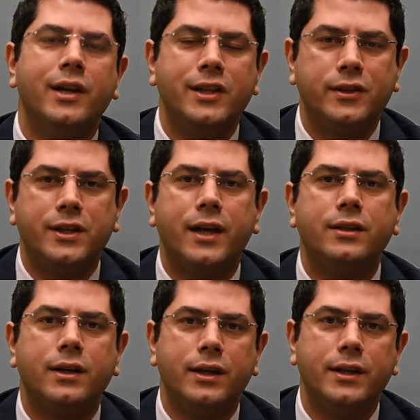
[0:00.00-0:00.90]
So
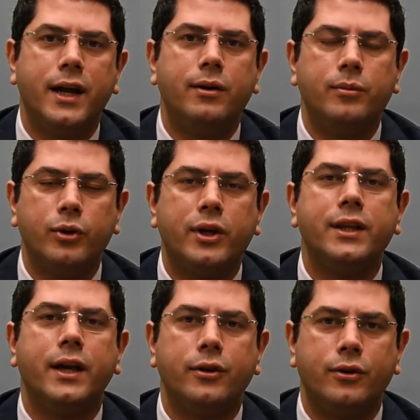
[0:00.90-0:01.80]
technically now I'm
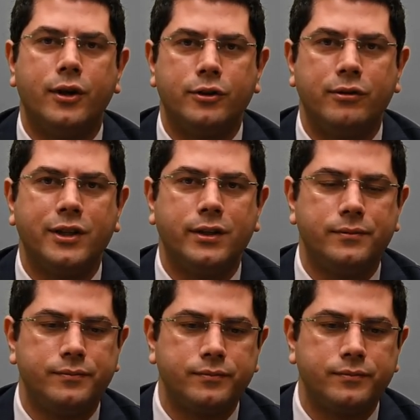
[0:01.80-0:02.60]
looking at your arteries.